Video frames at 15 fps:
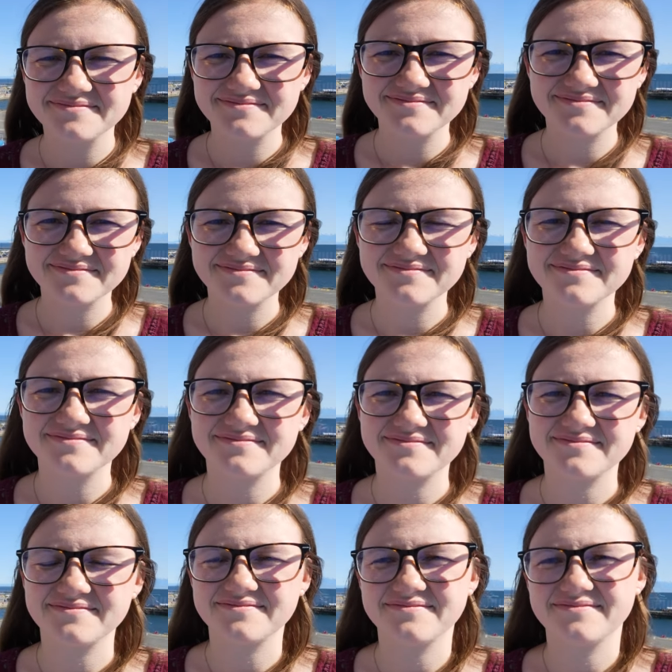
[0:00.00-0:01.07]

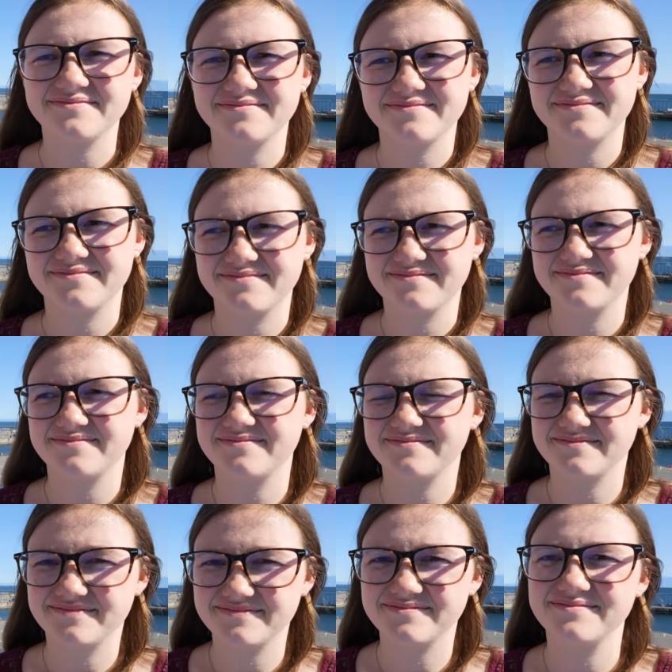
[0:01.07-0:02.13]

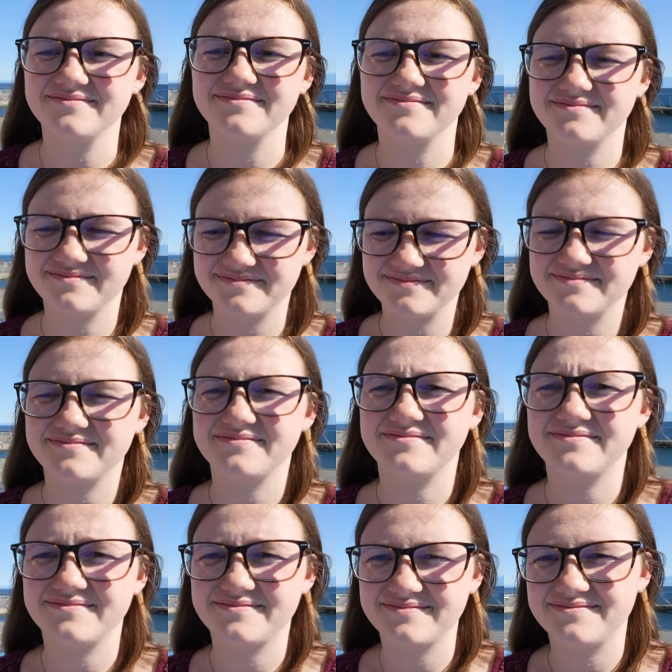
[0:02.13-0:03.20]

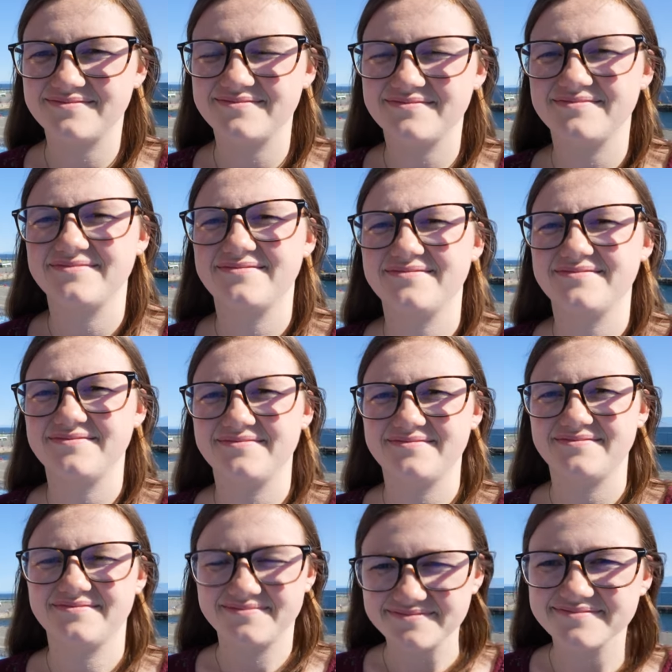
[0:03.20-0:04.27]

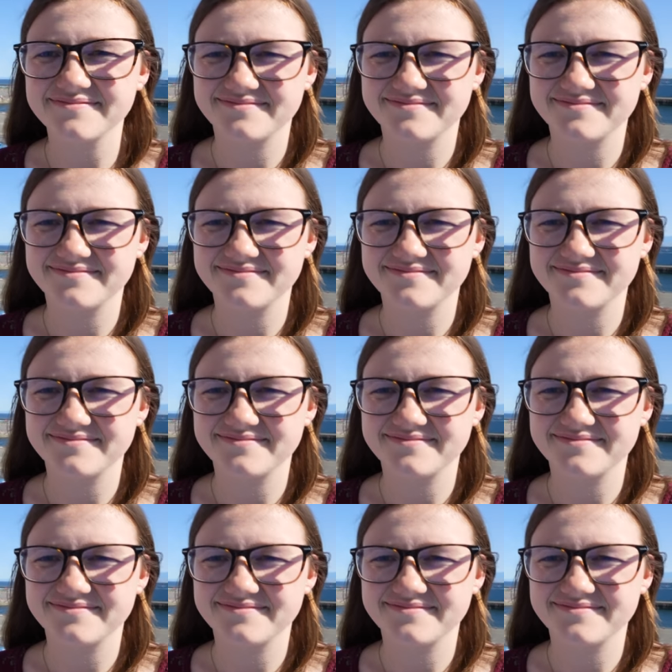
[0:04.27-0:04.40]
[no speech]